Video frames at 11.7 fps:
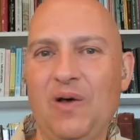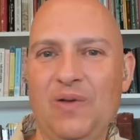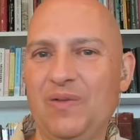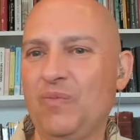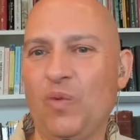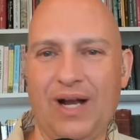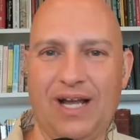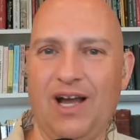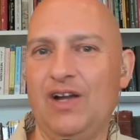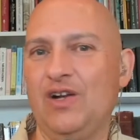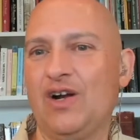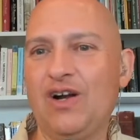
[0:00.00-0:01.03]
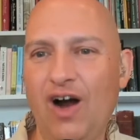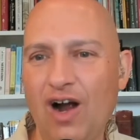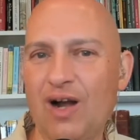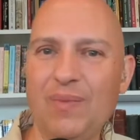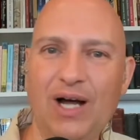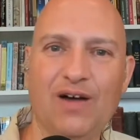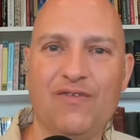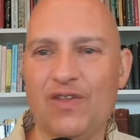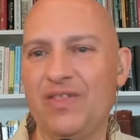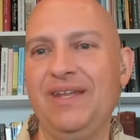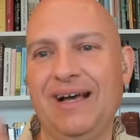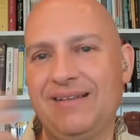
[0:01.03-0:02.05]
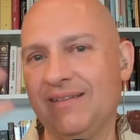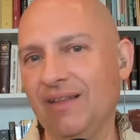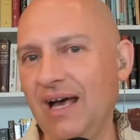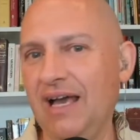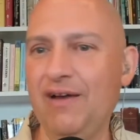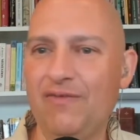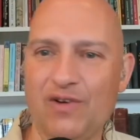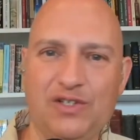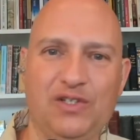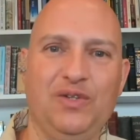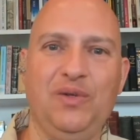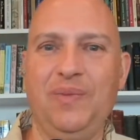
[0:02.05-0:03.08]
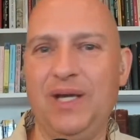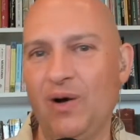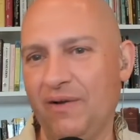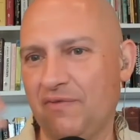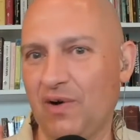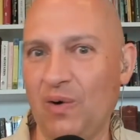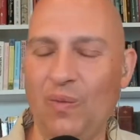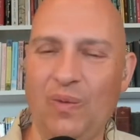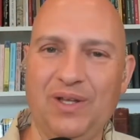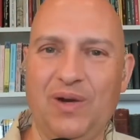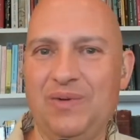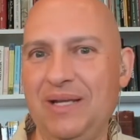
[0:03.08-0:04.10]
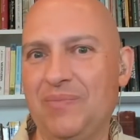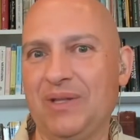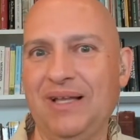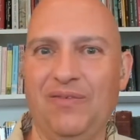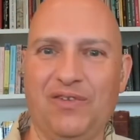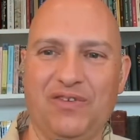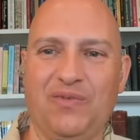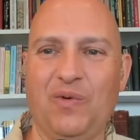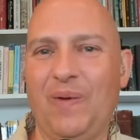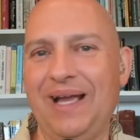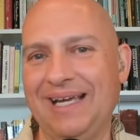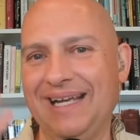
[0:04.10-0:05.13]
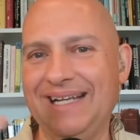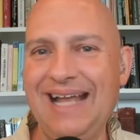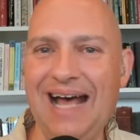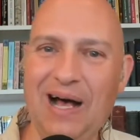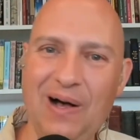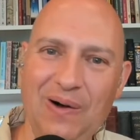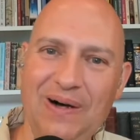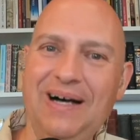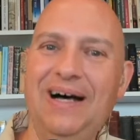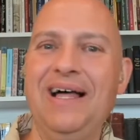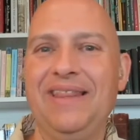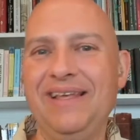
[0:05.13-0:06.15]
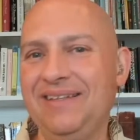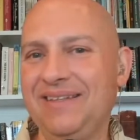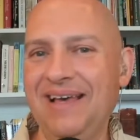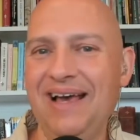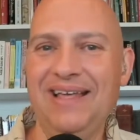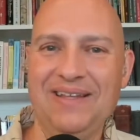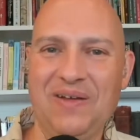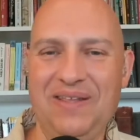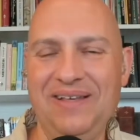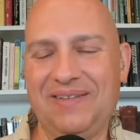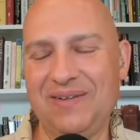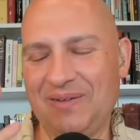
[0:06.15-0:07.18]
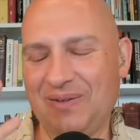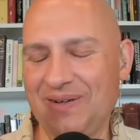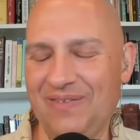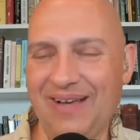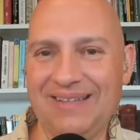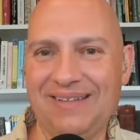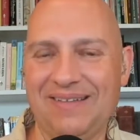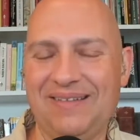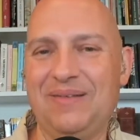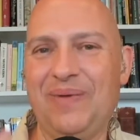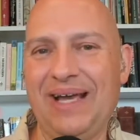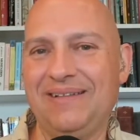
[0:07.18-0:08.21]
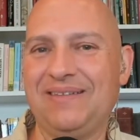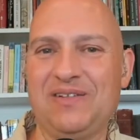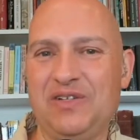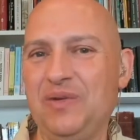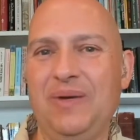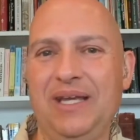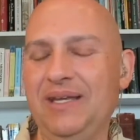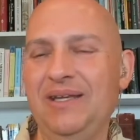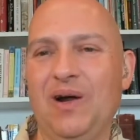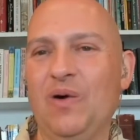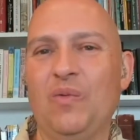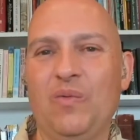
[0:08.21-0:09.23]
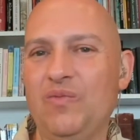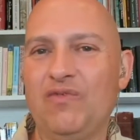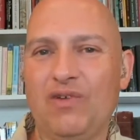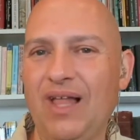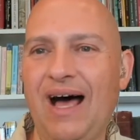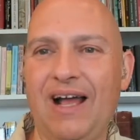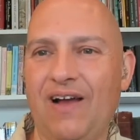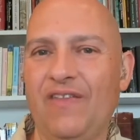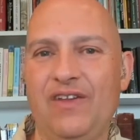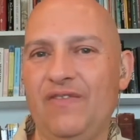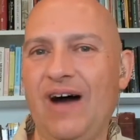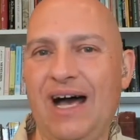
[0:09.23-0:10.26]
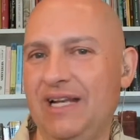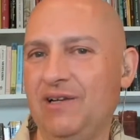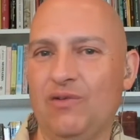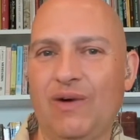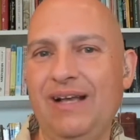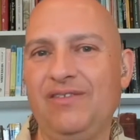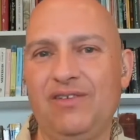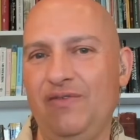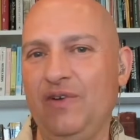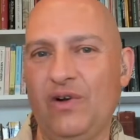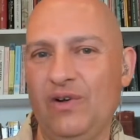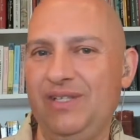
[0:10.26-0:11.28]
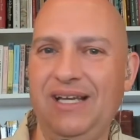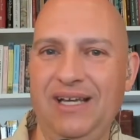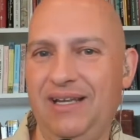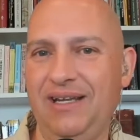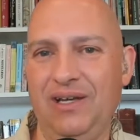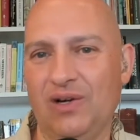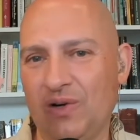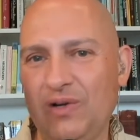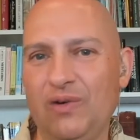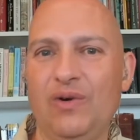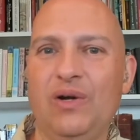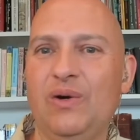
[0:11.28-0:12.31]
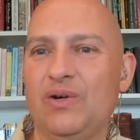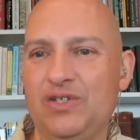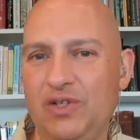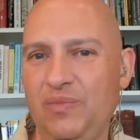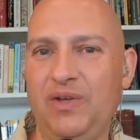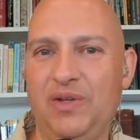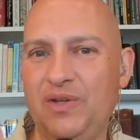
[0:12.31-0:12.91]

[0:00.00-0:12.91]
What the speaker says: working on your karma for the next life? Or should you be going for, deeper levels of awakening now? These are sort of endless debates. Should you be, relying on the divine grace of your deity or guru, or should you be,